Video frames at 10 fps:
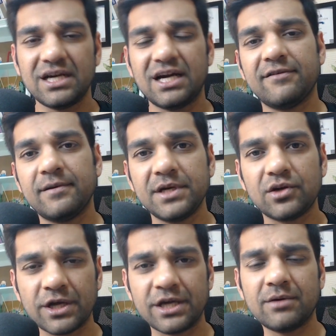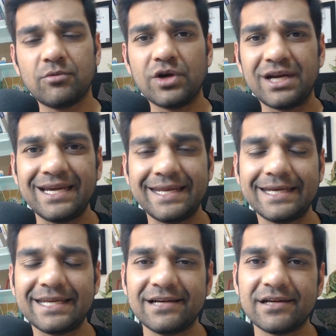I will be talking about in
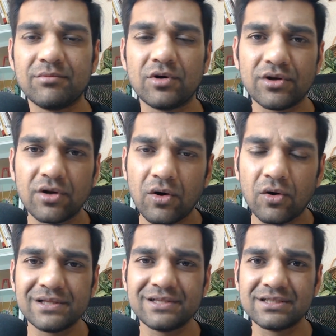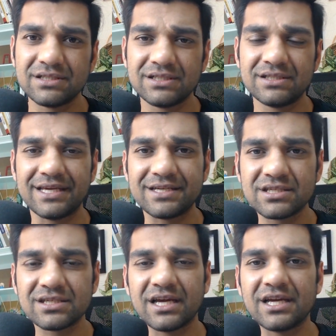detail about all the
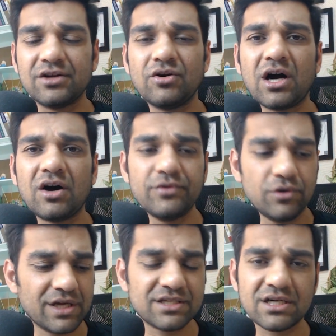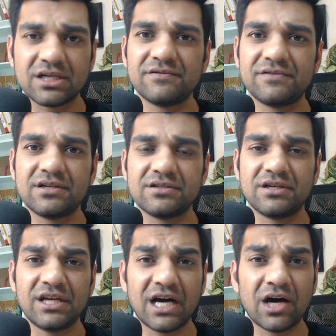things, like, you know, how you can start a fitness
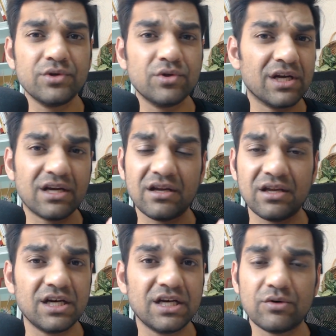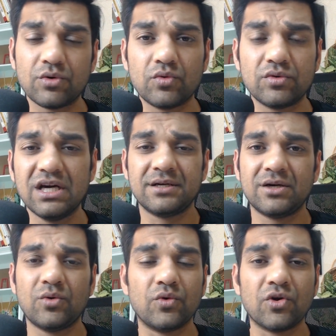journey, how you can create your own
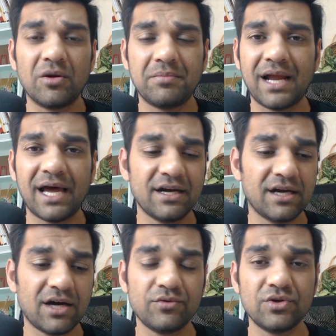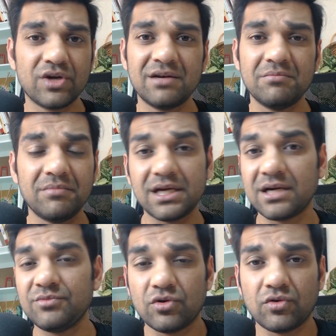overall plan, and how you can
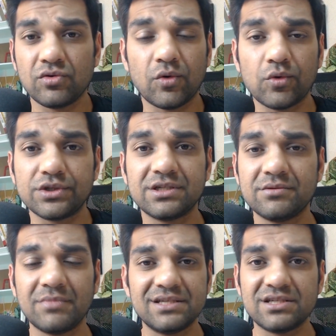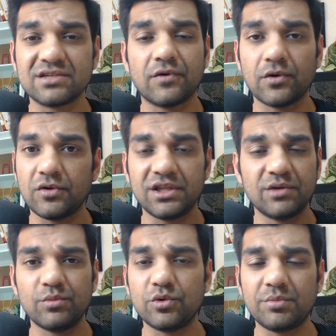become your own coach by just following
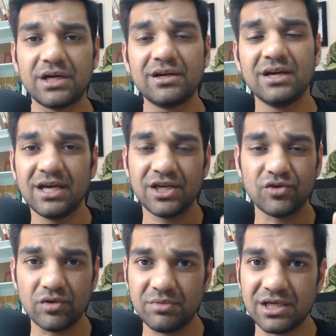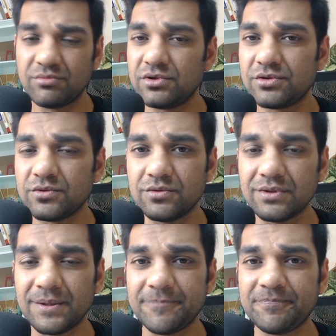that blueprint. You will be able
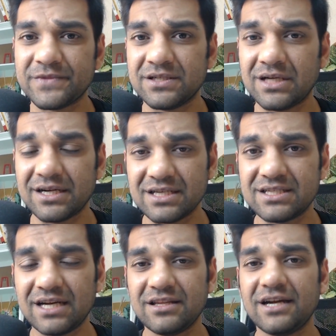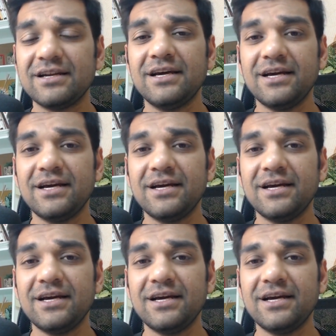to understand that.